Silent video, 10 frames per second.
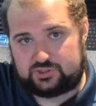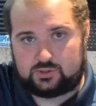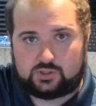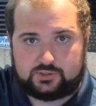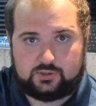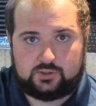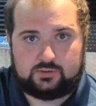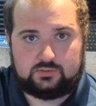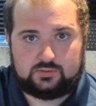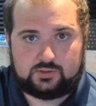all
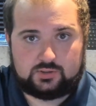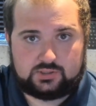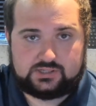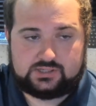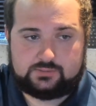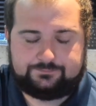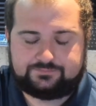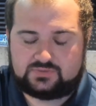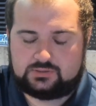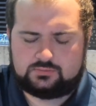your um,
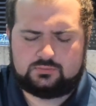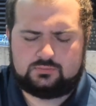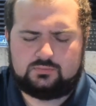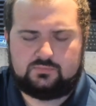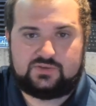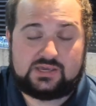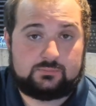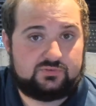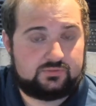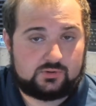V
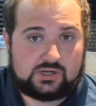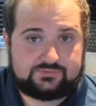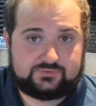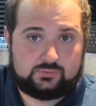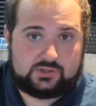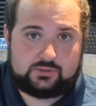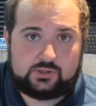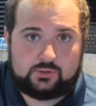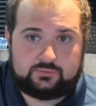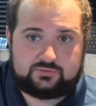Ms off to another
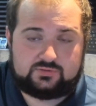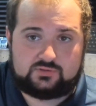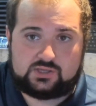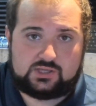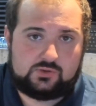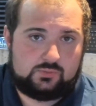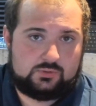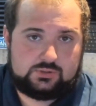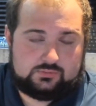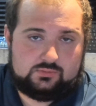host, and you
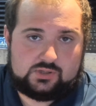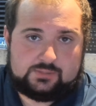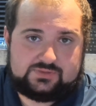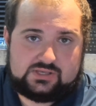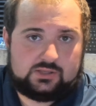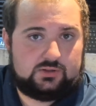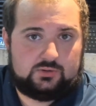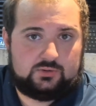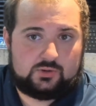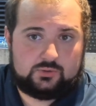would update
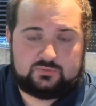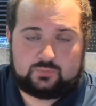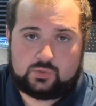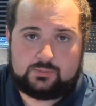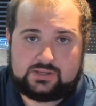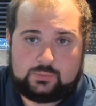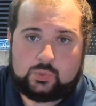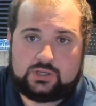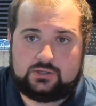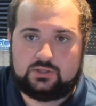your host one by
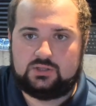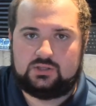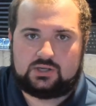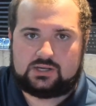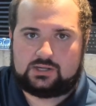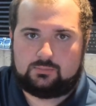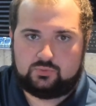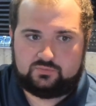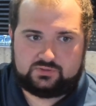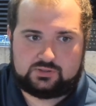one, uh,
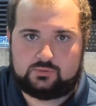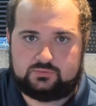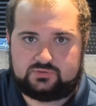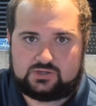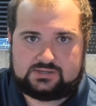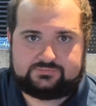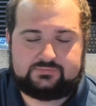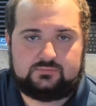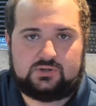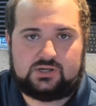moving the hosts off
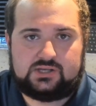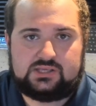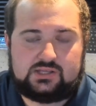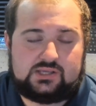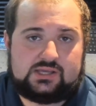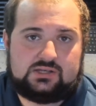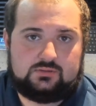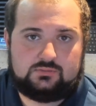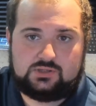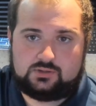uh, at,
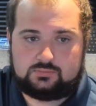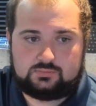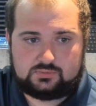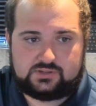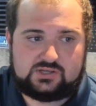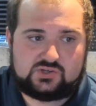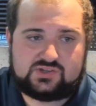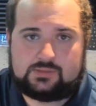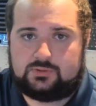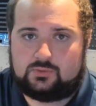you know, each
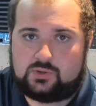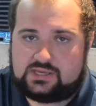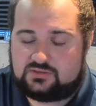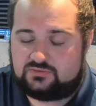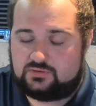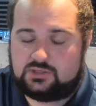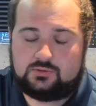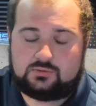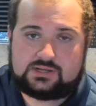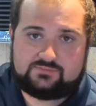step of the way so that you
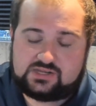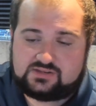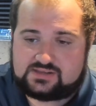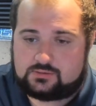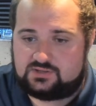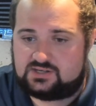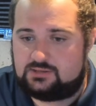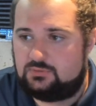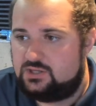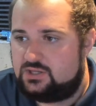don't have any
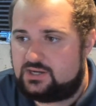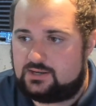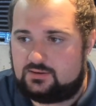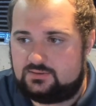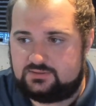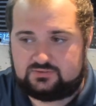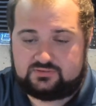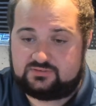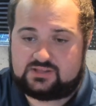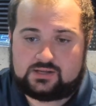downtime. Now, this is
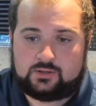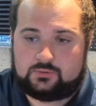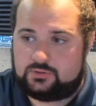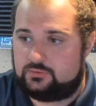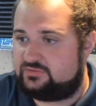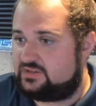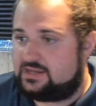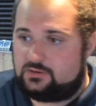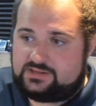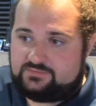a standalone host.
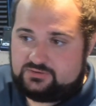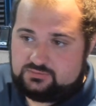I don't have a